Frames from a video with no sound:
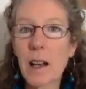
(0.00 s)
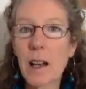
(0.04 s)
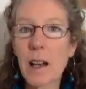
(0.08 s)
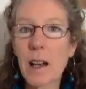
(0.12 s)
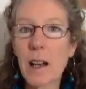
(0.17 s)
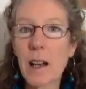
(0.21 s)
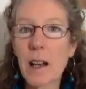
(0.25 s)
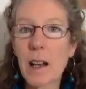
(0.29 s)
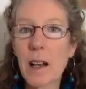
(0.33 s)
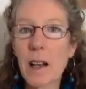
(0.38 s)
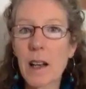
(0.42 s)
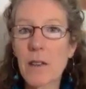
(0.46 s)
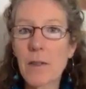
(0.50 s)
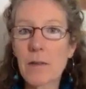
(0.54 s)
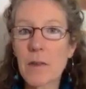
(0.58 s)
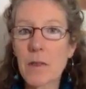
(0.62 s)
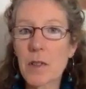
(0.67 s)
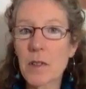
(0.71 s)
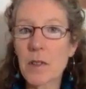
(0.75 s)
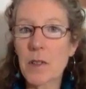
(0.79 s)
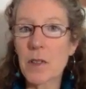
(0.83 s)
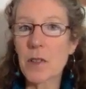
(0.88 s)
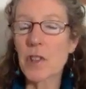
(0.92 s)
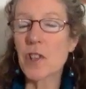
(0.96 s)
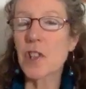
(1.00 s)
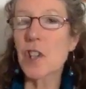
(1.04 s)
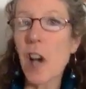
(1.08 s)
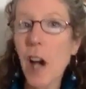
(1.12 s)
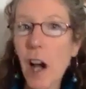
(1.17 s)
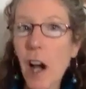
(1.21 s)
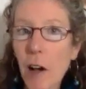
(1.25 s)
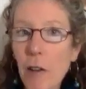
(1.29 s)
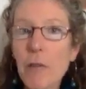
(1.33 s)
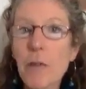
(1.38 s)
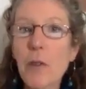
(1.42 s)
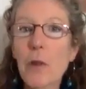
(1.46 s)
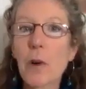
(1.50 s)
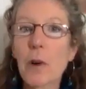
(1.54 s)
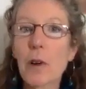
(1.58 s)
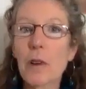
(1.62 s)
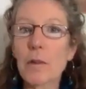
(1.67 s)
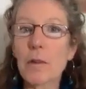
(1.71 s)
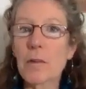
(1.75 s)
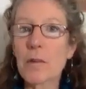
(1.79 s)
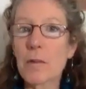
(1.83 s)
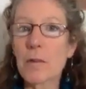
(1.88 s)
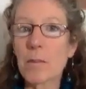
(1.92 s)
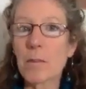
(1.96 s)
kind of stuff
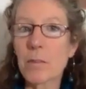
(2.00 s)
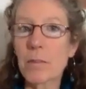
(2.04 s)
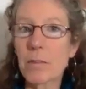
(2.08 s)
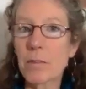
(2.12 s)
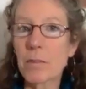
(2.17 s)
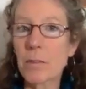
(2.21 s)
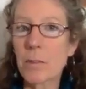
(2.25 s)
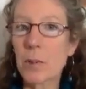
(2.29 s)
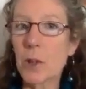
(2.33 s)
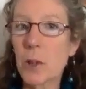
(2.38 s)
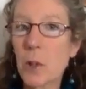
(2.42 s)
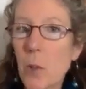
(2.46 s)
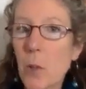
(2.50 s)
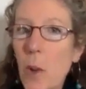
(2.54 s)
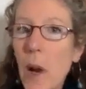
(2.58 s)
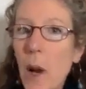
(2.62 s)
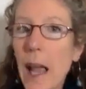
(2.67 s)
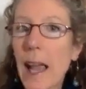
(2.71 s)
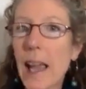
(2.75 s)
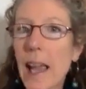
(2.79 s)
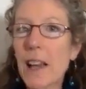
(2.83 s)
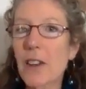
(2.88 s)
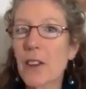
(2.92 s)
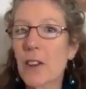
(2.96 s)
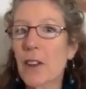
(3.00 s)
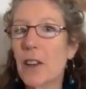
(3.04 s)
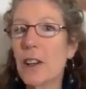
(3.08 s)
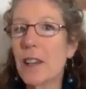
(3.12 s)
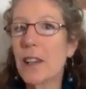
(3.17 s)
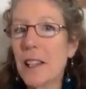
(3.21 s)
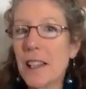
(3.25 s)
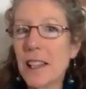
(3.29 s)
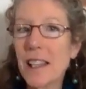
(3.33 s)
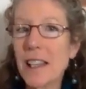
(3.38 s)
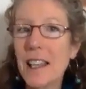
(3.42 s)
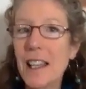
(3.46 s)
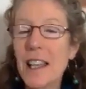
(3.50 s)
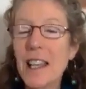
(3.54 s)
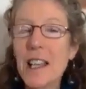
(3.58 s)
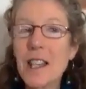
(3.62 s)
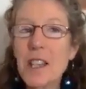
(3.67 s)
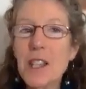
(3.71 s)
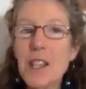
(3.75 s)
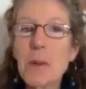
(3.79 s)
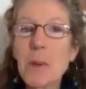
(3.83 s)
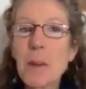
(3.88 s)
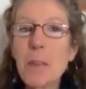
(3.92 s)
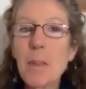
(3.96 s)
or put away or
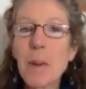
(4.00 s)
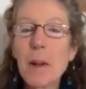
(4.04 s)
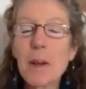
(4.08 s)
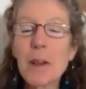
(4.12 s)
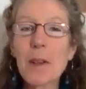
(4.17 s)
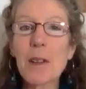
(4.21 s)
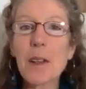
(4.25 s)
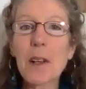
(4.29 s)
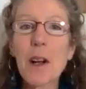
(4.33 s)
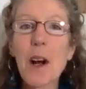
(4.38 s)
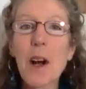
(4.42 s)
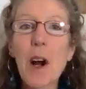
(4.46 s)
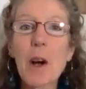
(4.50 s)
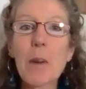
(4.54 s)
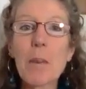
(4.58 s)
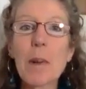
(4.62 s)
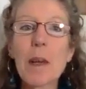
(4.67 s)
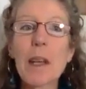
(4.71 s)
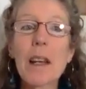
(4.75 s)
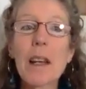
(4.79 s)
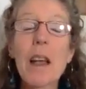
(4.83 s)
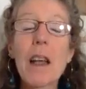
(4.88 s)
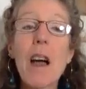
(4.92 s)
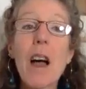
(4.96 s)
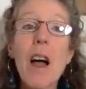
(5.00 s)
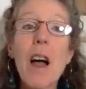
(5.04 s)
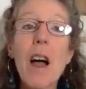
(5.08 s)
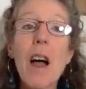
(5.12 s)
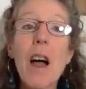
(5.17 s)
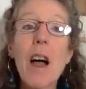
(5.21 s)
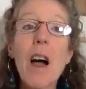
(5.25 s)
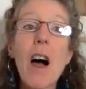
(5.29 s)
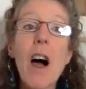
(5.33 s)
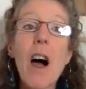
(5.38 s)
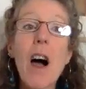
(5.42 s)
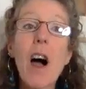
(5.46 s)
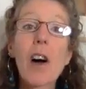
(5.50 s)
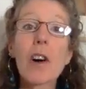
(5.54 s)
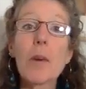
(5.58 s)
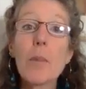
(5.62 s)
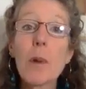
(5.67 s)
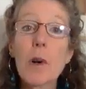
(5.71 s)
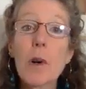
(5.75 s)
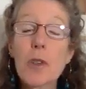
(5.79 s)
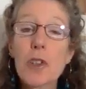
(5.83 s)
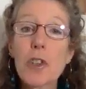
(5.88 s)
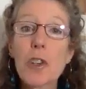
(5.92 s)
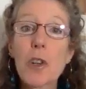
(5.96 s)
sweep under the carpet,
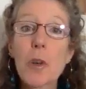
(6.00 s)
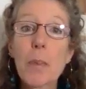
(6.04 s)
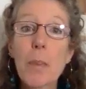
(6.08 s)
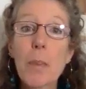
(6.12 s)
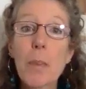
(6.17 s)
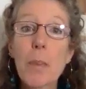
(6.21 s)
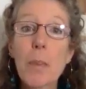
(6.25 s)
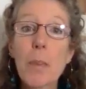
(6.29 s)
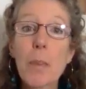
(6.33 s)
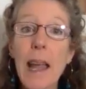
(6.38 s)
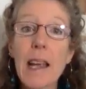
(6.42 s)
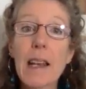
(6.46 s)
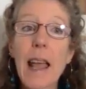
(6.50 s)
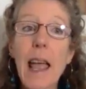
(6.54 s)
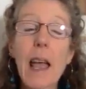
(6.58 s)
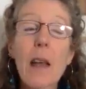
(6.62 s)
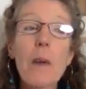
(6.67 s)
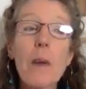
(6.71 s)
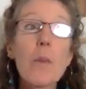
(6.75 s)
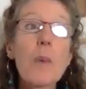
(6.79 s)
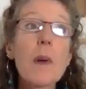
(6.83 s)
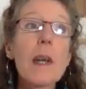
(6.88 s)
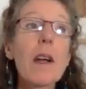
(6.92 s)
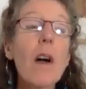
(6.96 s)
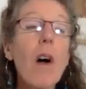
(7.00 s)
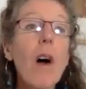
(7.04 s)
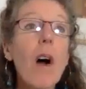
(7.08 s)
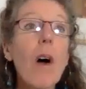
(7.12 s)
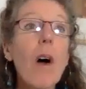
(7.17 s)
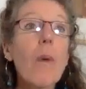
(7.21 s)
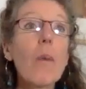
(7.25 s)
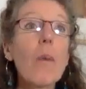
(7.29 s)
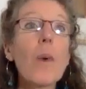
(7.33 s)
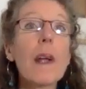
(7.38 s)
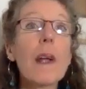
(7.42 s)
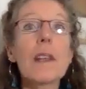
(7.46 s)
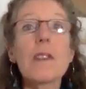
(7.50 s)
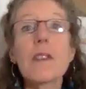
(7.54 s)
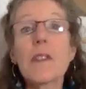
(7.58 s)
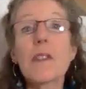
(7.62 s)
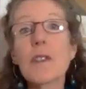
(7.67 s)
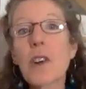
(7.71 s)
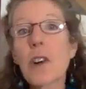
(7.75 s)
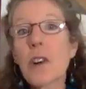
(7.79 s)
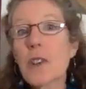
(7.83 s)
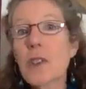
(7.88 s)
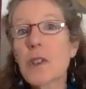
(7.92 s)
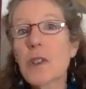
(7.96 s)
our emotional pain. And
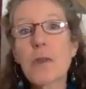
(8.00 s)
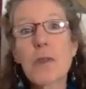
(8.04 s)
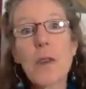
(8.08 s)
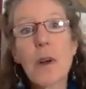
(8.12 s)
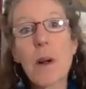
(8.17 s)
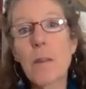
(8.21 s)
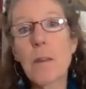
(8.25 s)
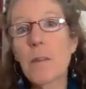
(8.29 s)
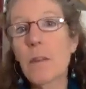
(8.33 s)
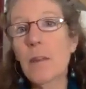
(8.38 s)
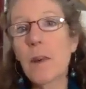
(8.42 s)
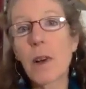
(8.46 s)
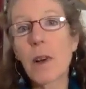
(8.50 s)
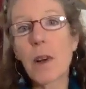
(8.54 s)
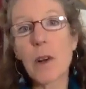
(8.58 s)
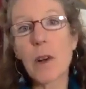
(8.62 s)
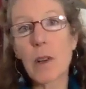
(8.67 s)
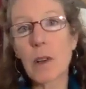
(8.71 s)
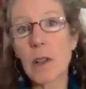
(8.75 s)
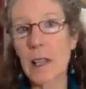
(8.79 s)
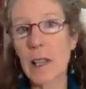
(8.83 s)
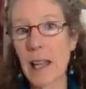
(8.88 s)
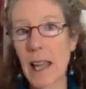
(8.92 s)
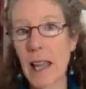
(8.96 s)
it starts from